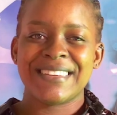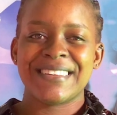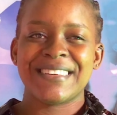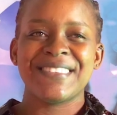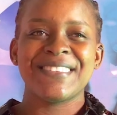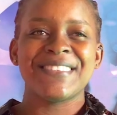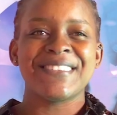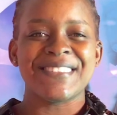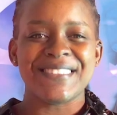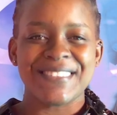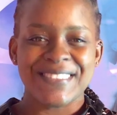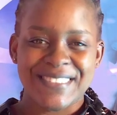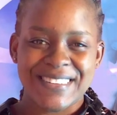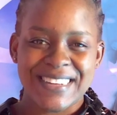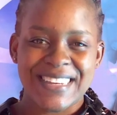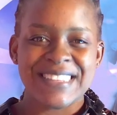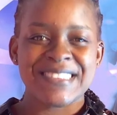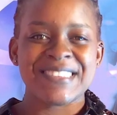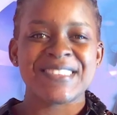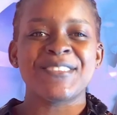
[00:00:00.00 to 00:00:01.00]

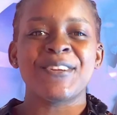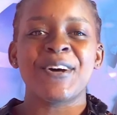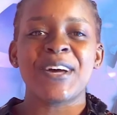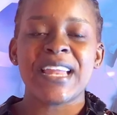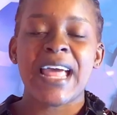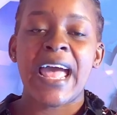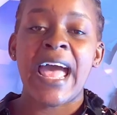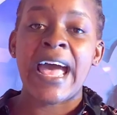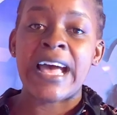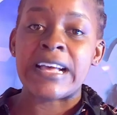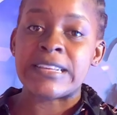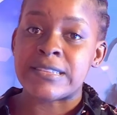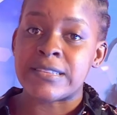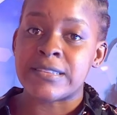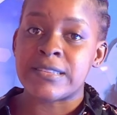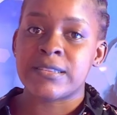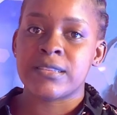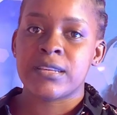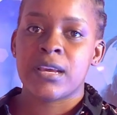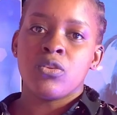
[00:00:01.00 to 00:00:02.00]
it's not
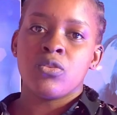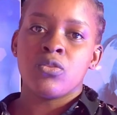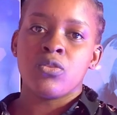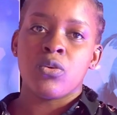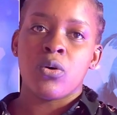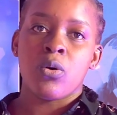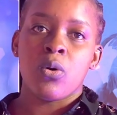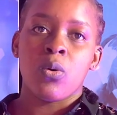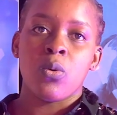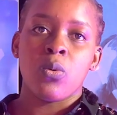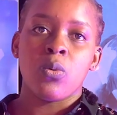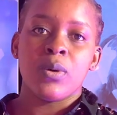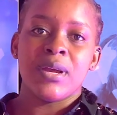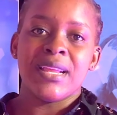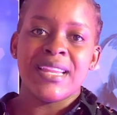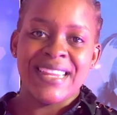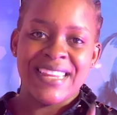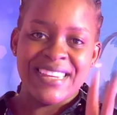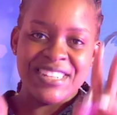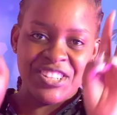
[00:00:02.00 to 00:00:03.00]
as,
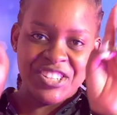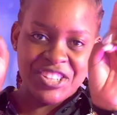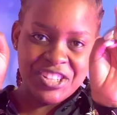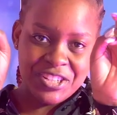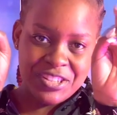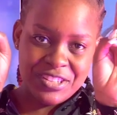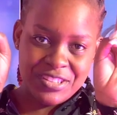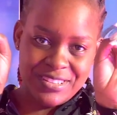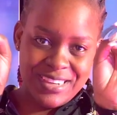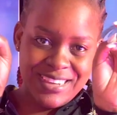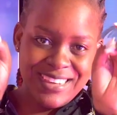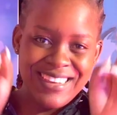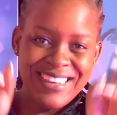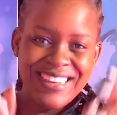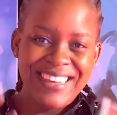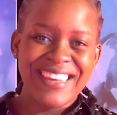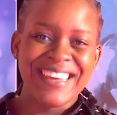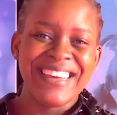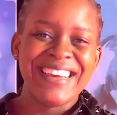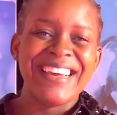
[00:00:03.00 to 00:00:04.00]
legit
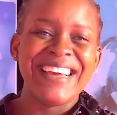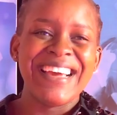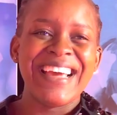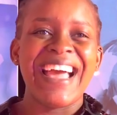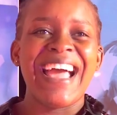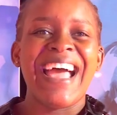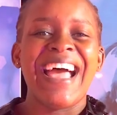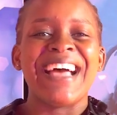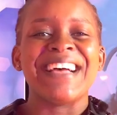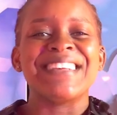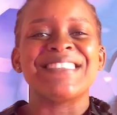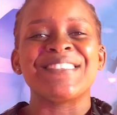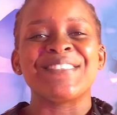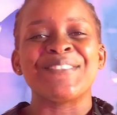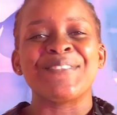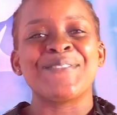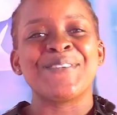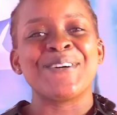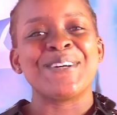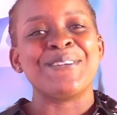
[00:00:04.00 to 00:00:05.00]
as
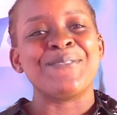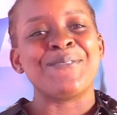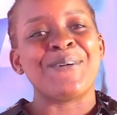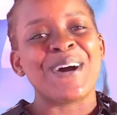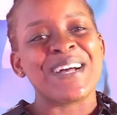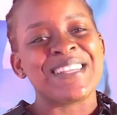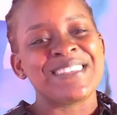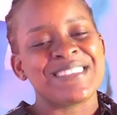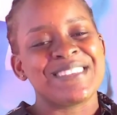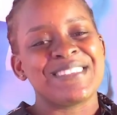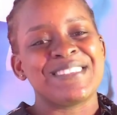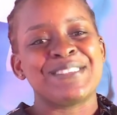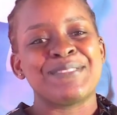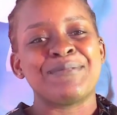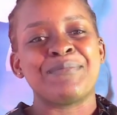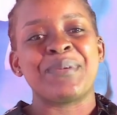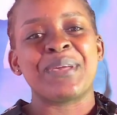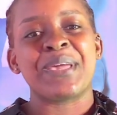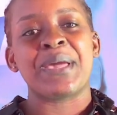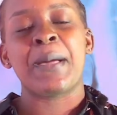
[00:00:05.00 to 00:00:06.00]
you would want it to
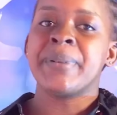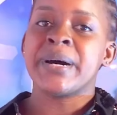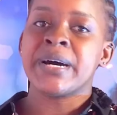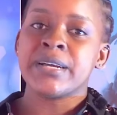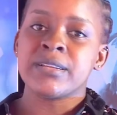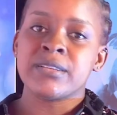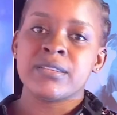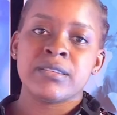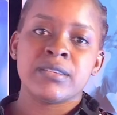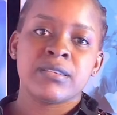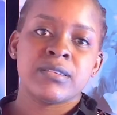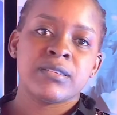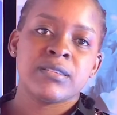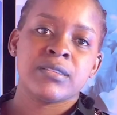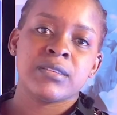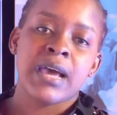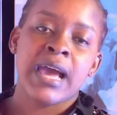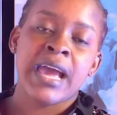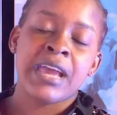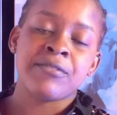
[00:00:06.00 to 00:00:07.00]
be.
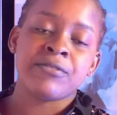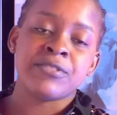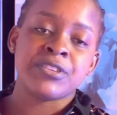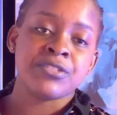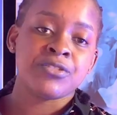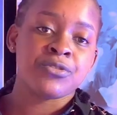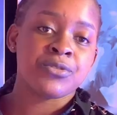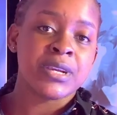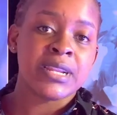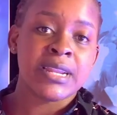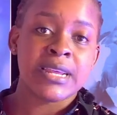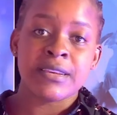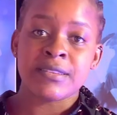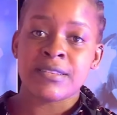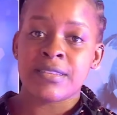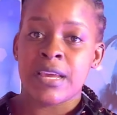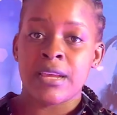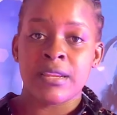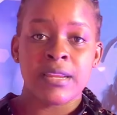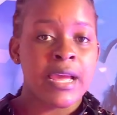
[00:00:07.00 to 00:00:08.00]
But I've just
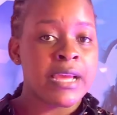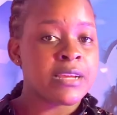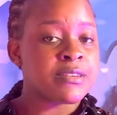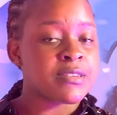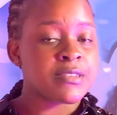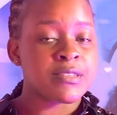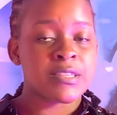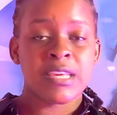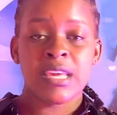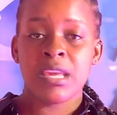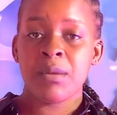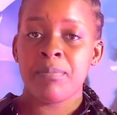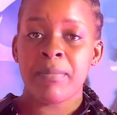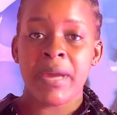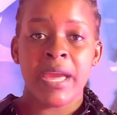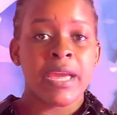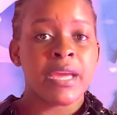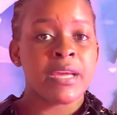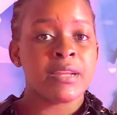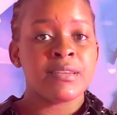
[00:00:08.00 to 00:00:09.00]
realized that I just keep
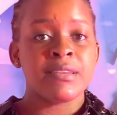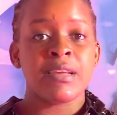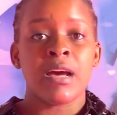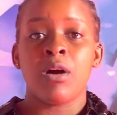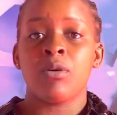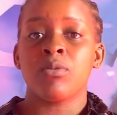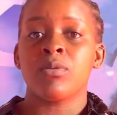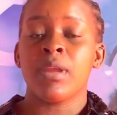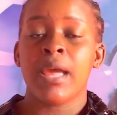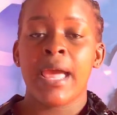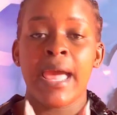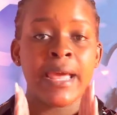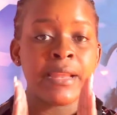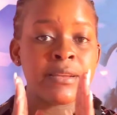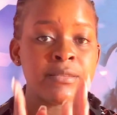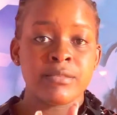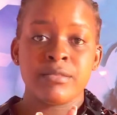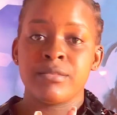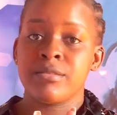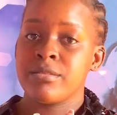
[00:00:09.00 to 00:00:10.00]
my head down
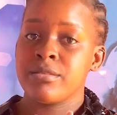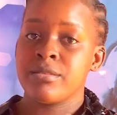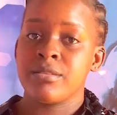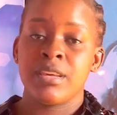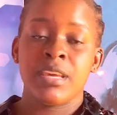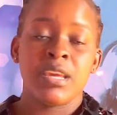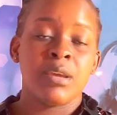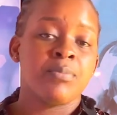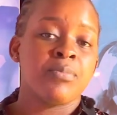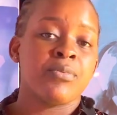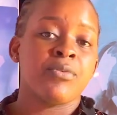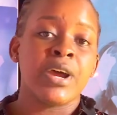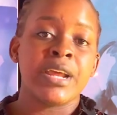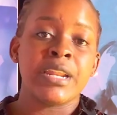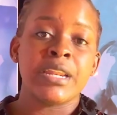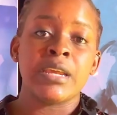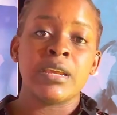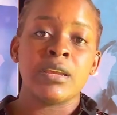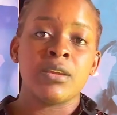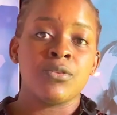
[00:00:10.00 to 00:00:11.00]
and keep
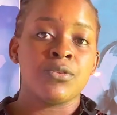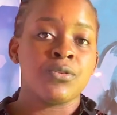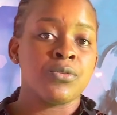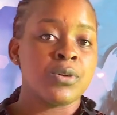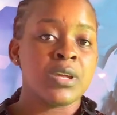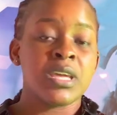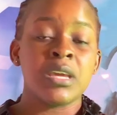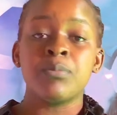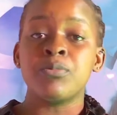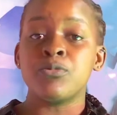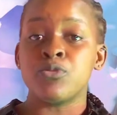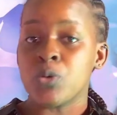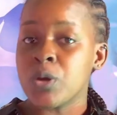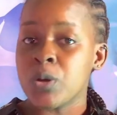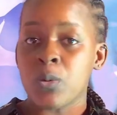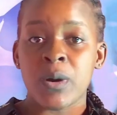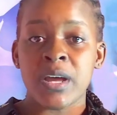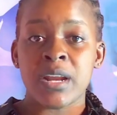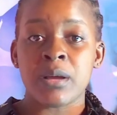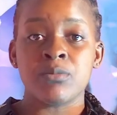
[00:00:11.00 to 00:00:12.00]
running, keep
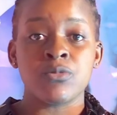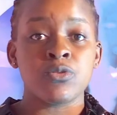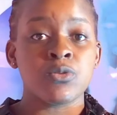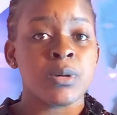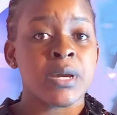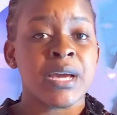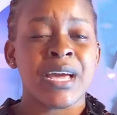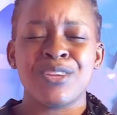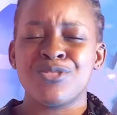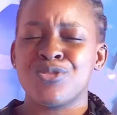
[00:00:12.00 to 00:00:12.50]
doing what I'm doing. I